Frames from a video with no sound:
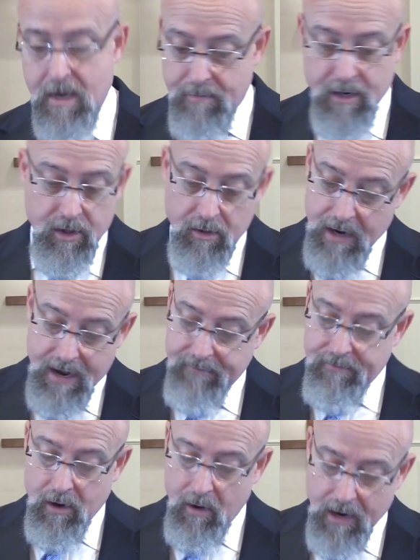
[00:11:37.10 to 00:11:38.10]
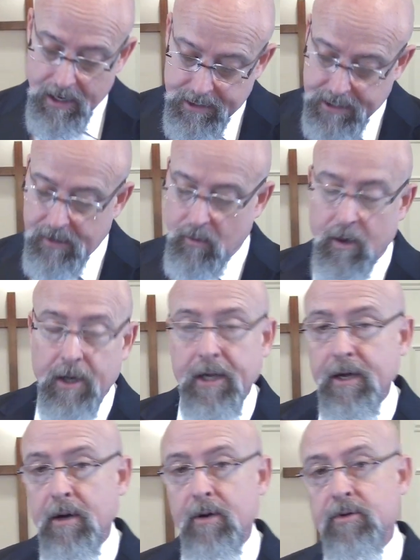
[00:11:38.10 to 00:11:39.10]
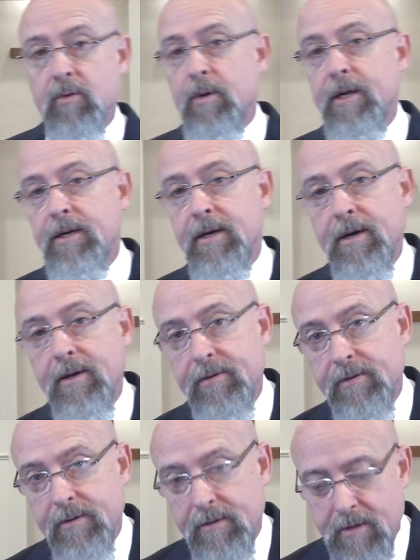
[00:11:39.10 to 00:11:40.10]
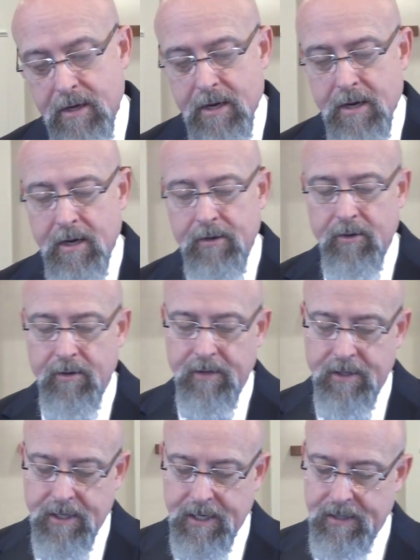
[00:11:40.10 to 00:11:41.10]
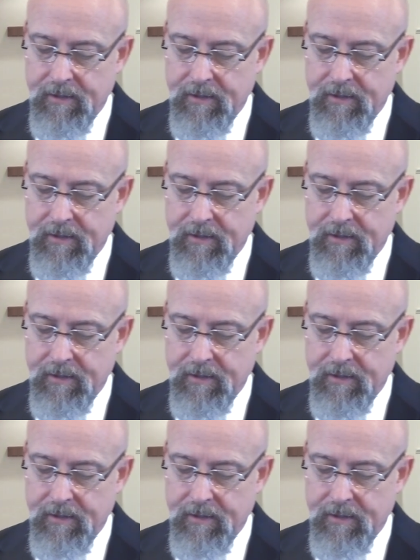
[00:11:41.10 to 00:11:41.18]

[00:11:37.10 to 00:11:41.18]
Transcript: But you have no idea where he goes or what he does during the day.